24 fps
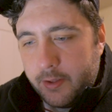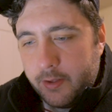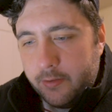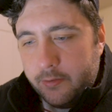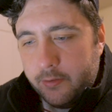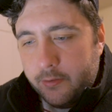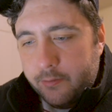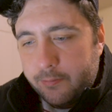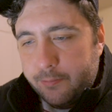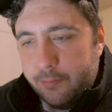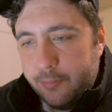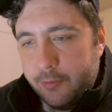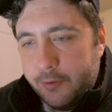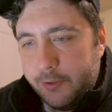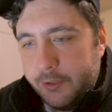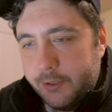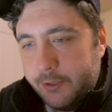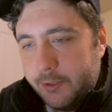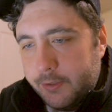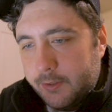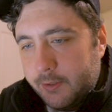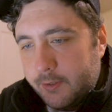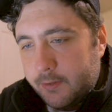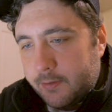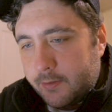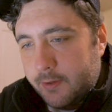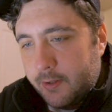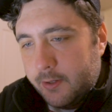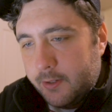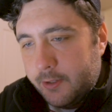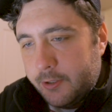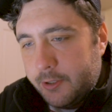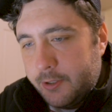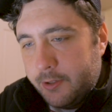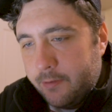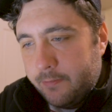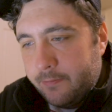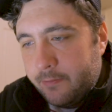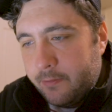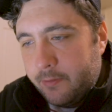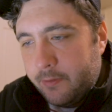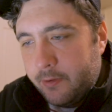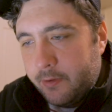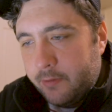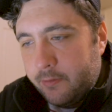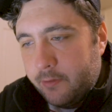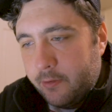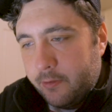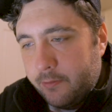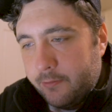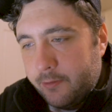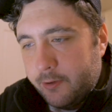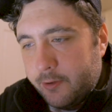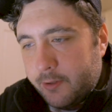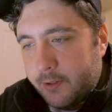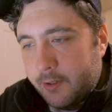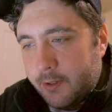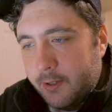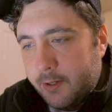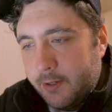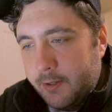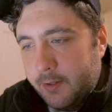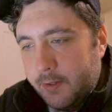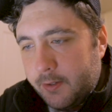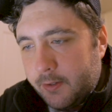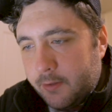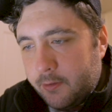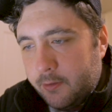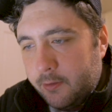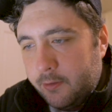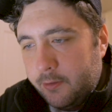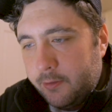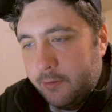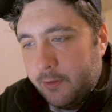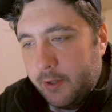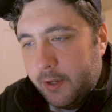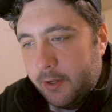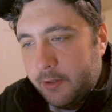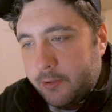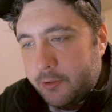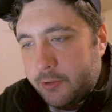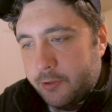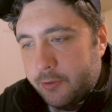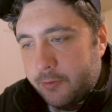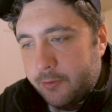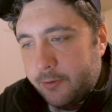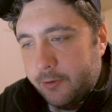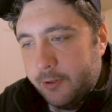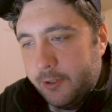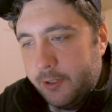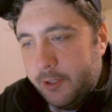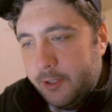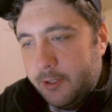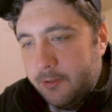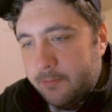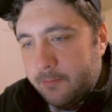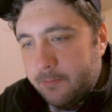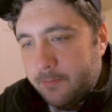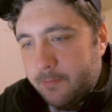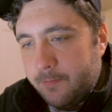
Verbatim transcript: Looks pretty good. Let's kind of shift this over to kind of include that tree.